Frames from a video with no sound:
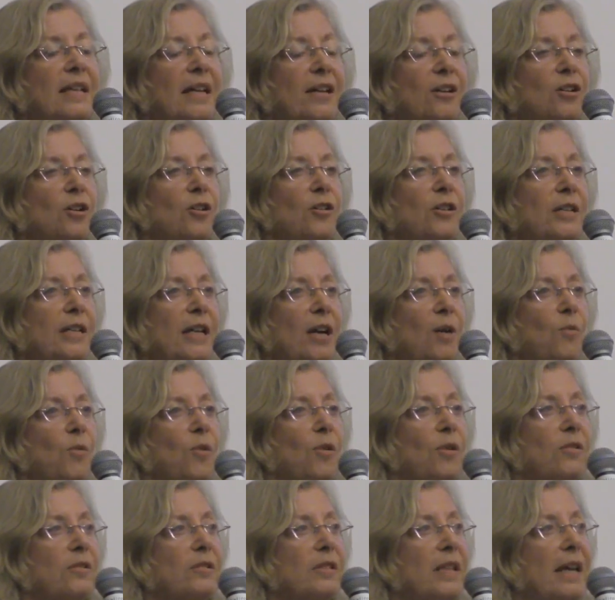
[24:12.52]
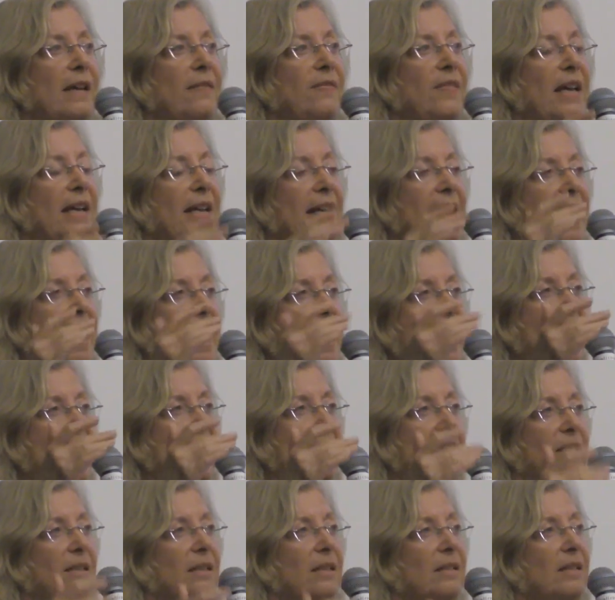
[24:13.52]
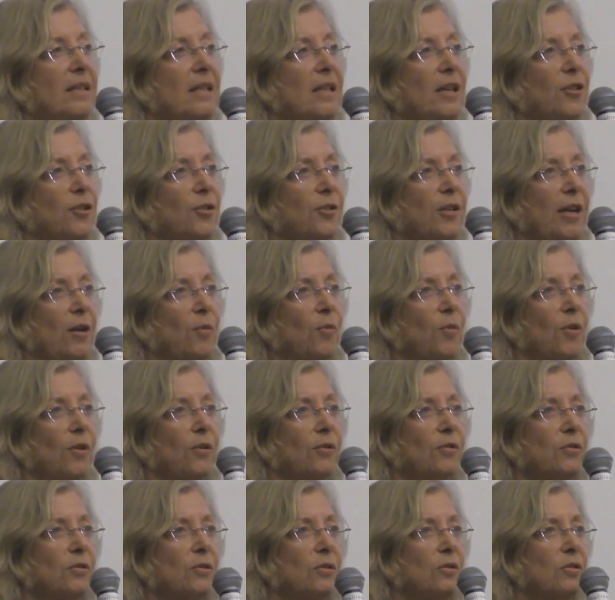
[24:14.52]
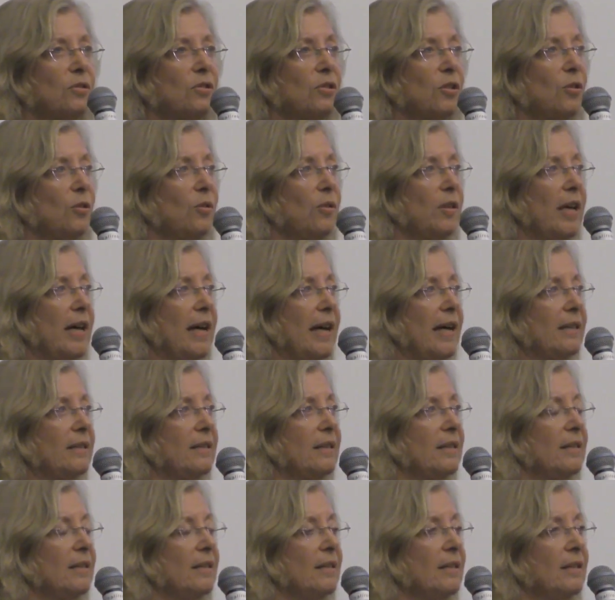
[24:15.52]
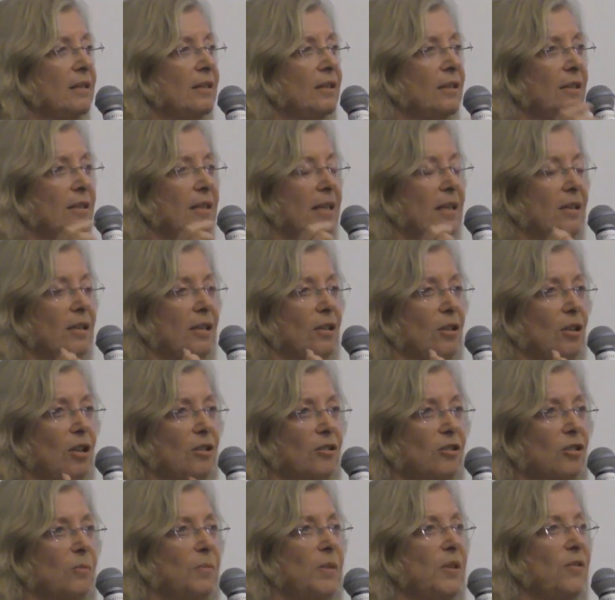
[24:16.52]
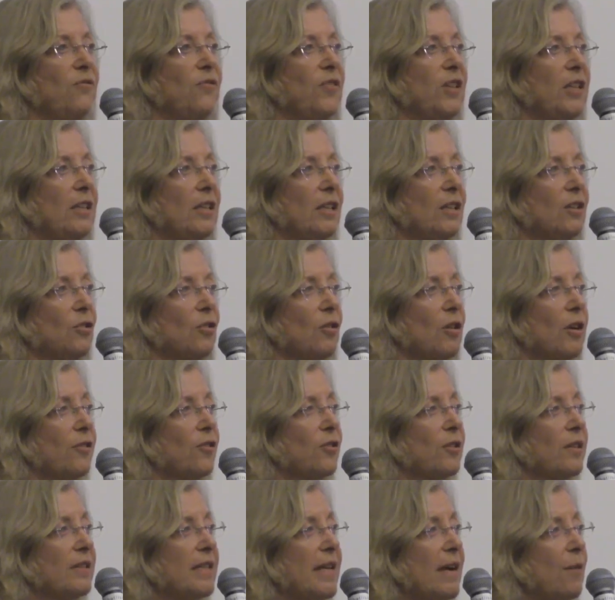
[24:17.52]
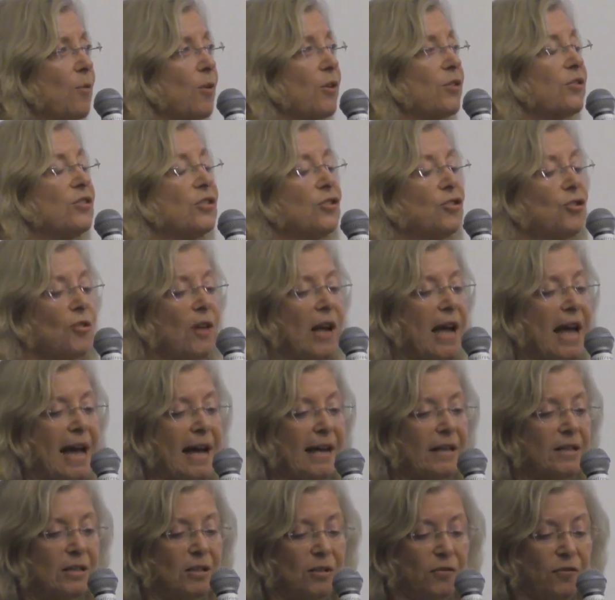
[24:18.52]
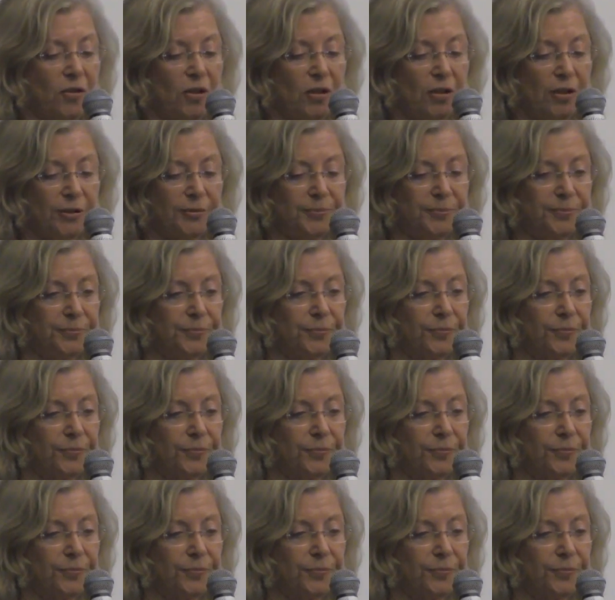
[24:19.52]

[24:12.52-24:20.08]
go to networks, and then add the other networks so that it'll also be feeding your other networks that you're active on.